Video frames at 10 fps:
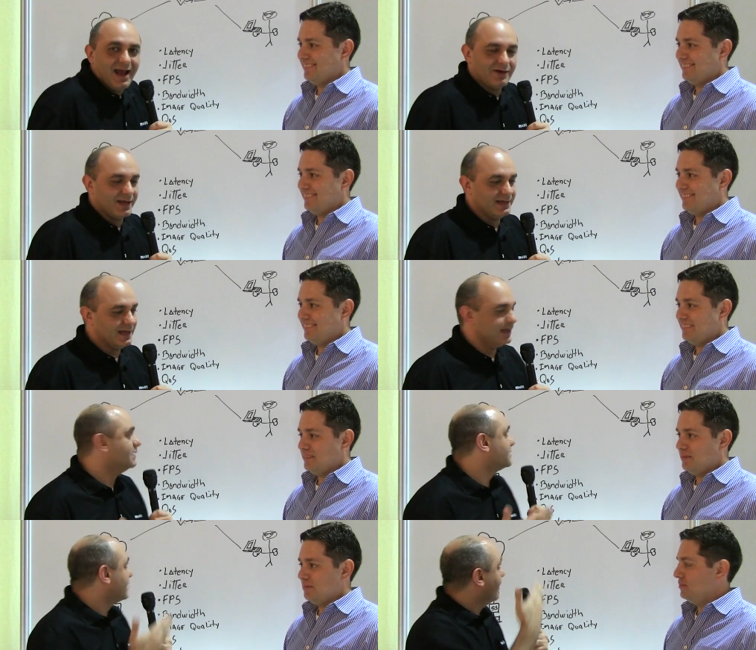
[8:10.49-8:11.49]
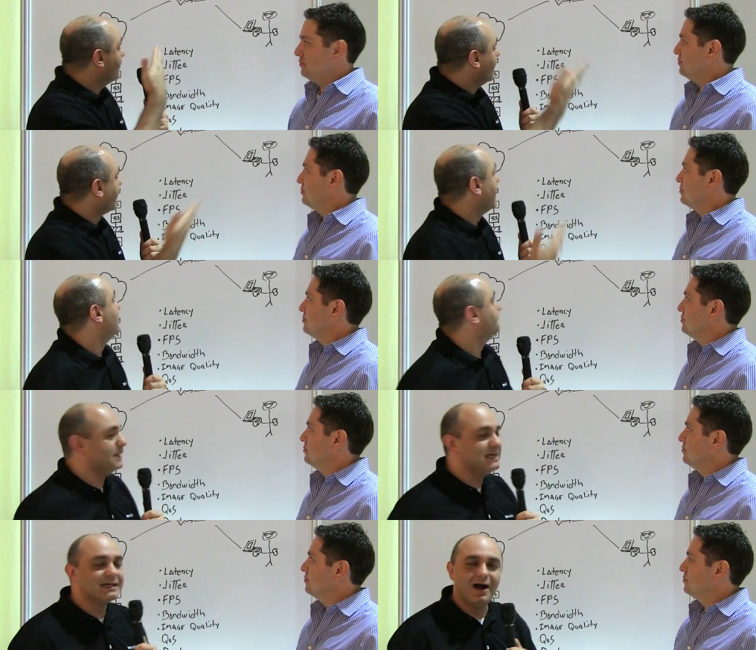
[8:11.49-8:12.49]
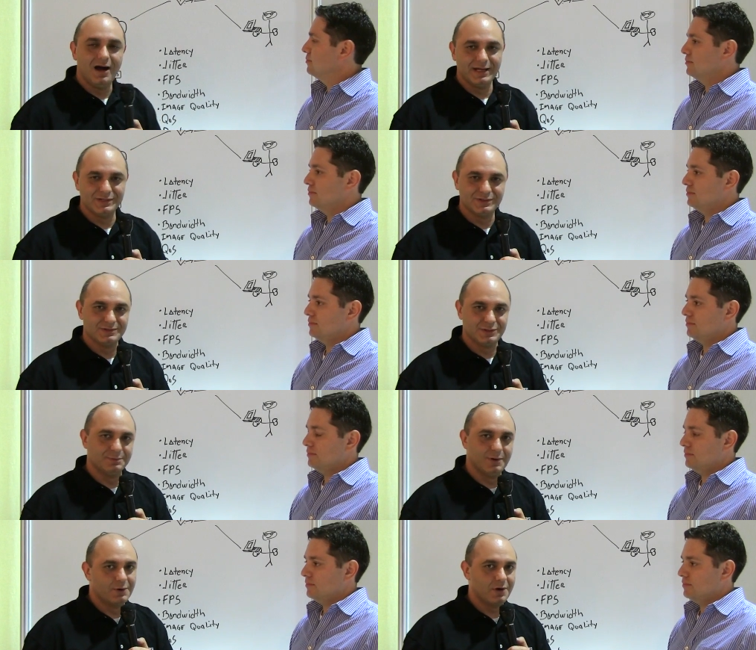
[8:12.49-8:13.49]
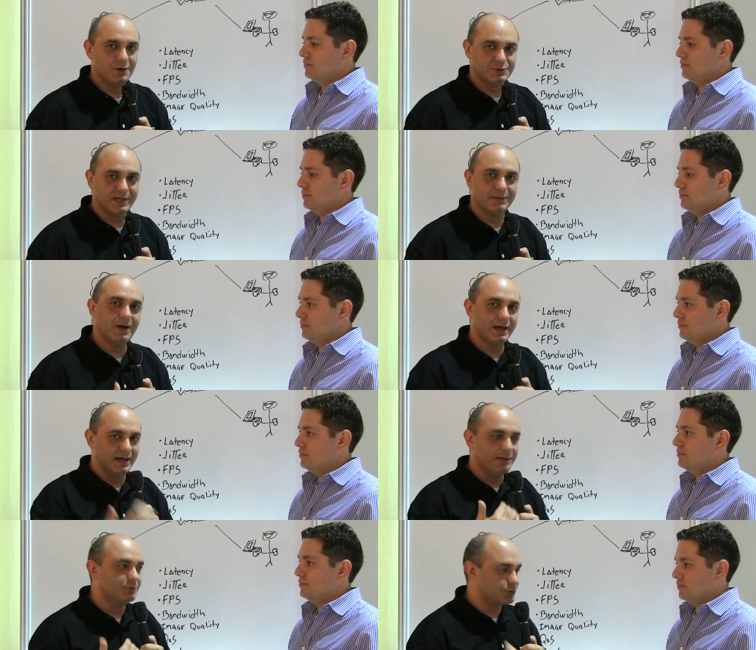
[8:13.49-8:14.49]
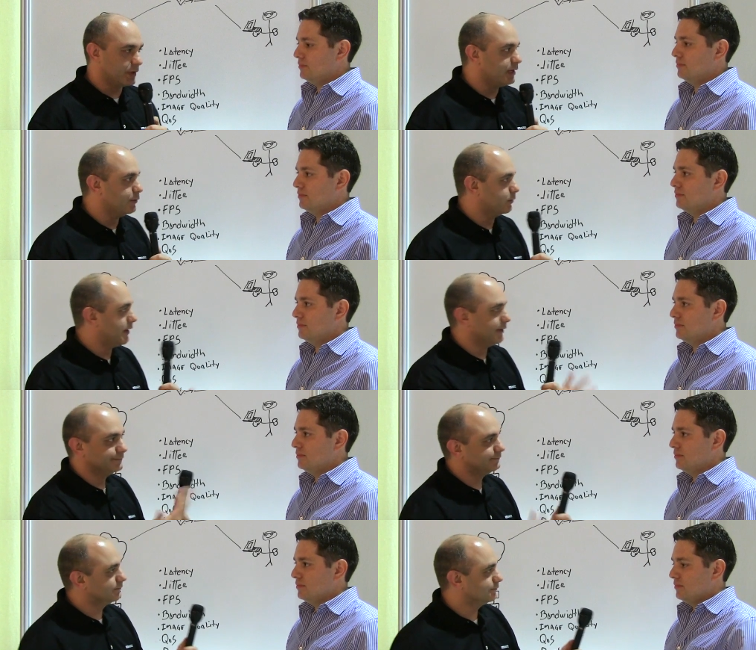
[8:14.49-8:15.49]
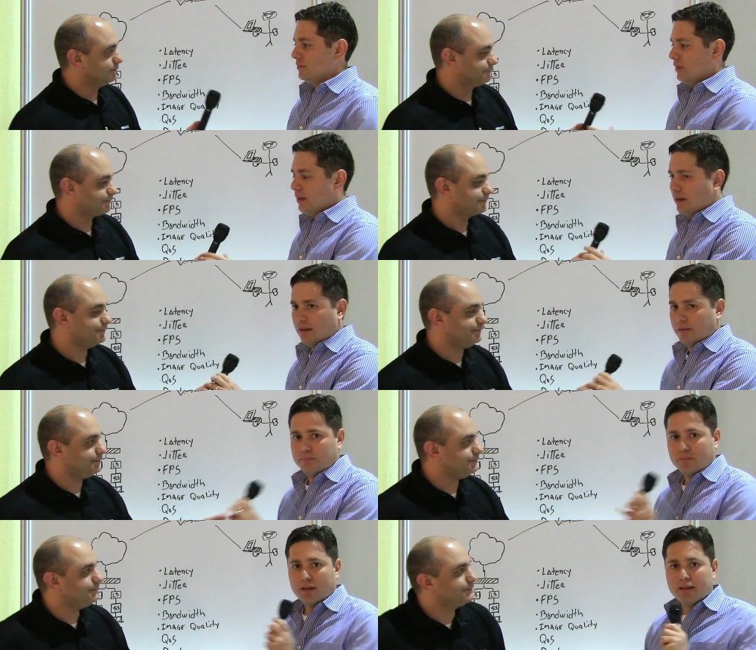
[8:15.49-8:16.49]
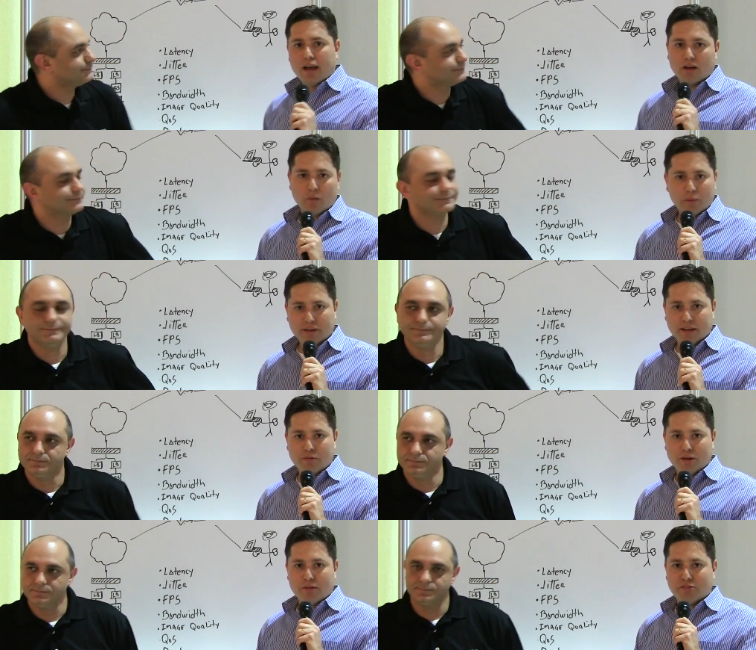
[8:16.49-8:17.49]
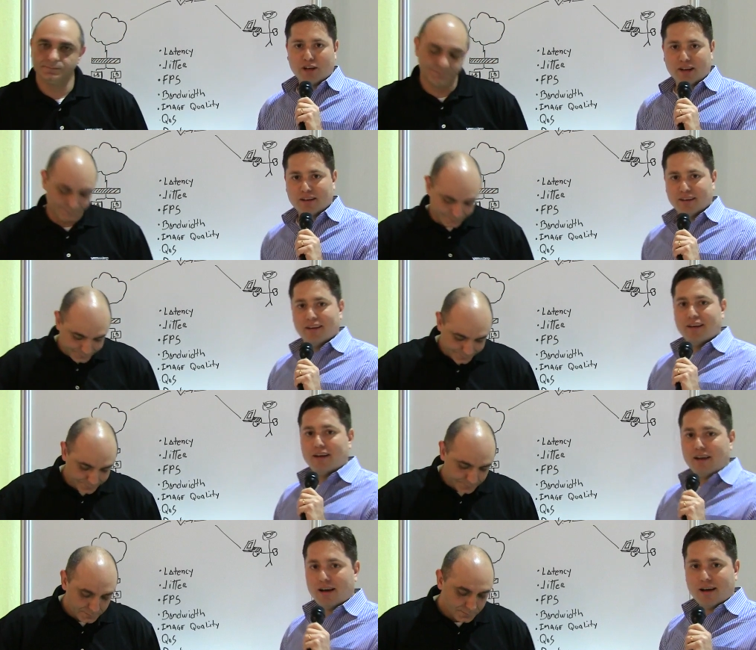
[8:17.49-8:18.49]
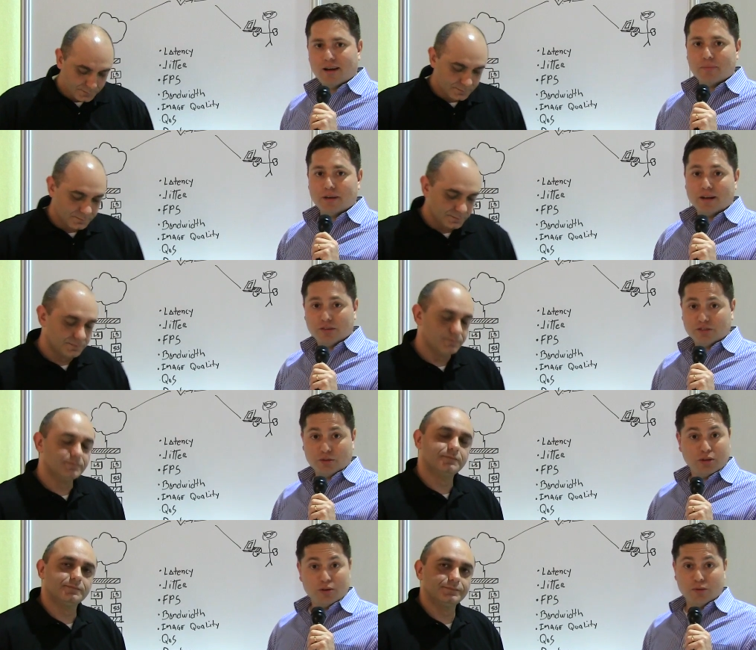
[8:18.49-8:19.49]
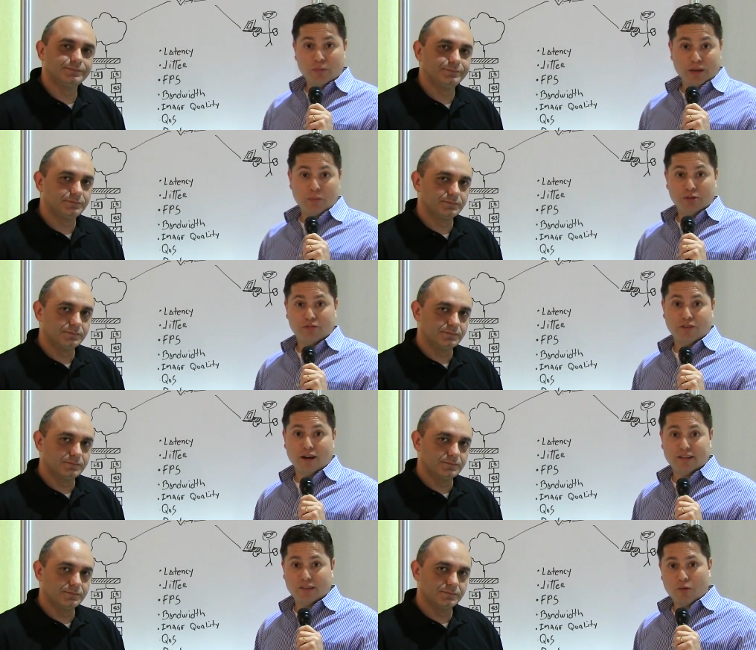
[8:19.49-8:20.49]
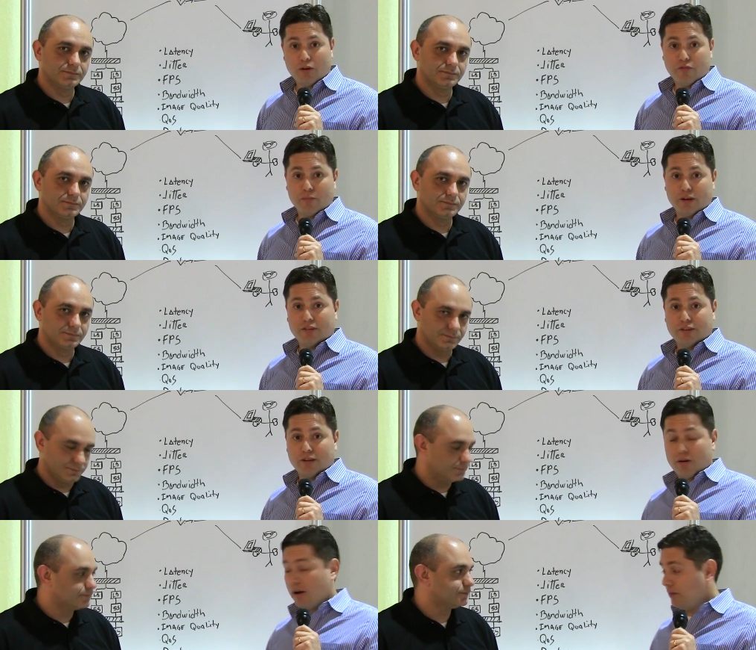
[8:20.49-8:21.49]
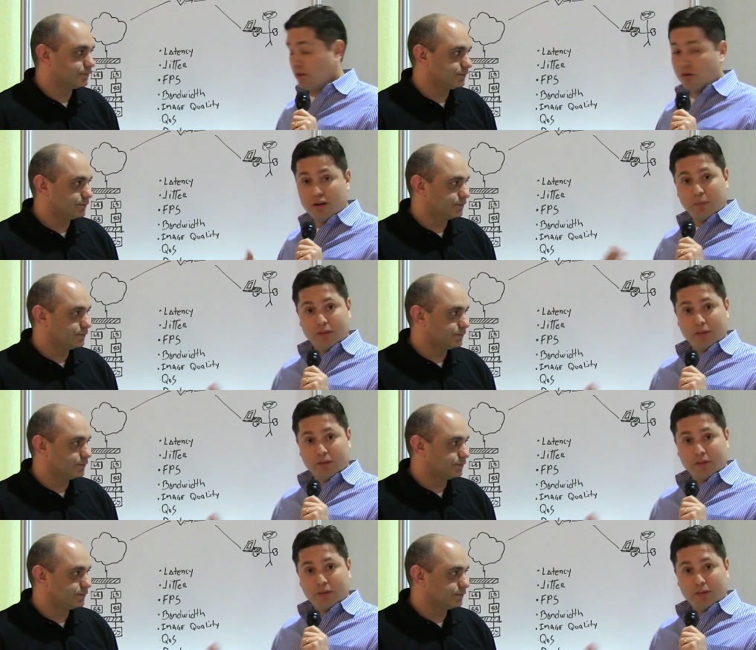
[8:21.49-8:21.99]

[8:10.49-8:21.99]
Speaker 1: out. And, and, you know, again, be kind to your protocol. Treat it right, and it will treat you right.
Speaker 2: Yeah, completely agree with Chuck. Um, and also you be able to find some more information around not only